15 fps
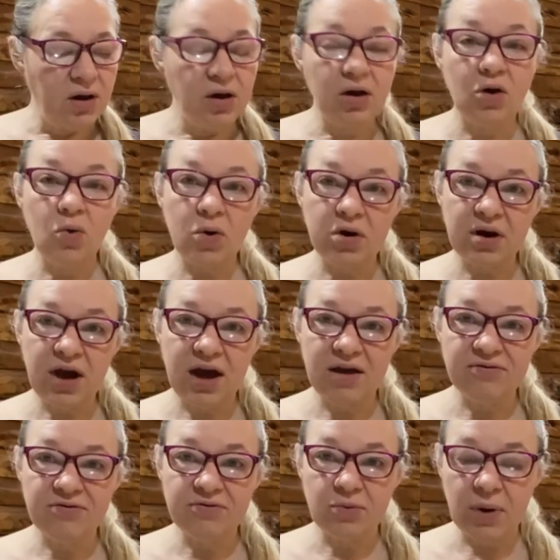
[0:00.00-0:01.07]
1.5
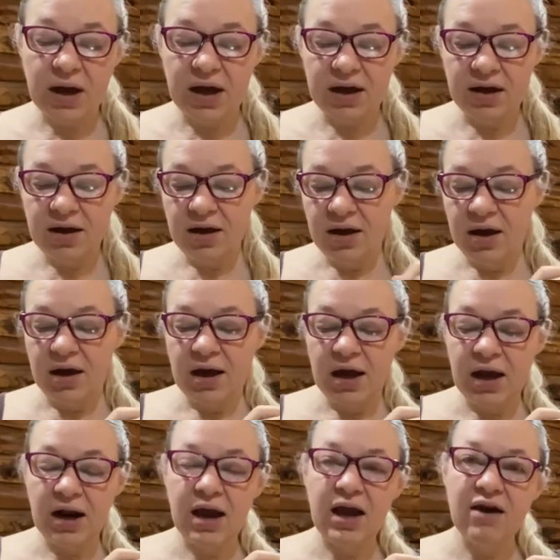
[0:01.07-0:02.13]
quarts of whey,
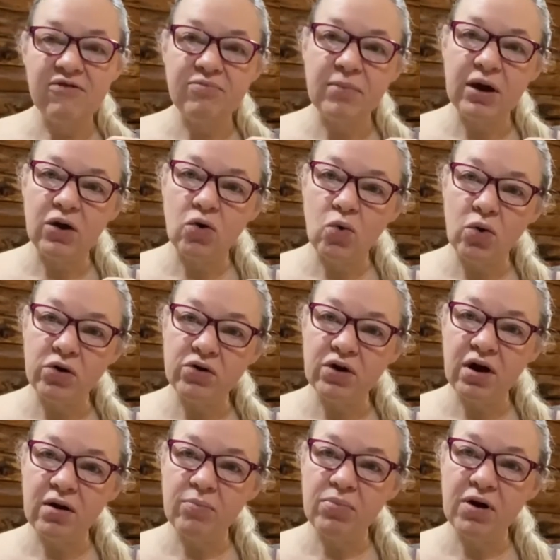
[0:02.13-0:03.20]
and I have my 1/4
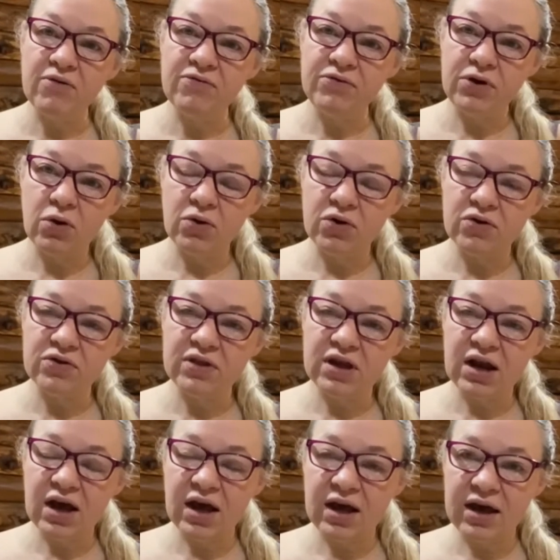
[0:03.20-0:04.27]
cup of yogurt that
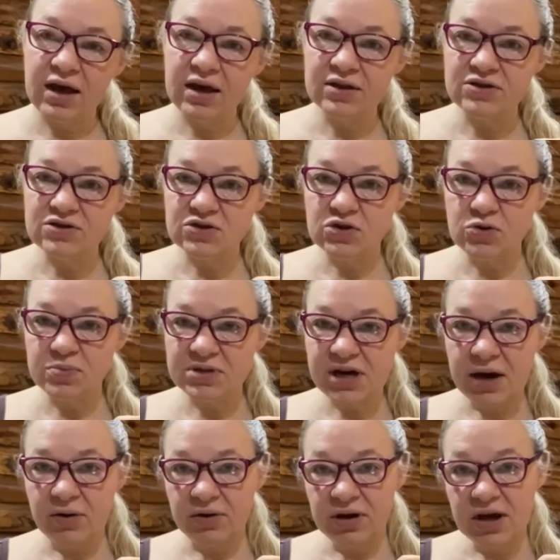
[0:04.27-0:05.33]
I had scooped
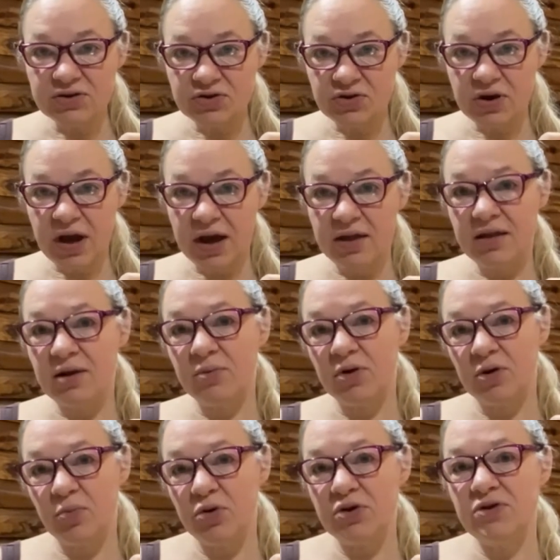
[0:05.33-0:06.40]
out yesterday that I'm going
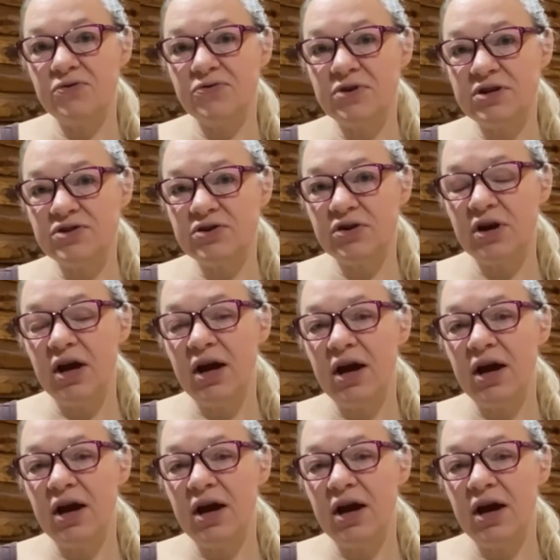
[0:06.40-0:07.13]
to put in the freezer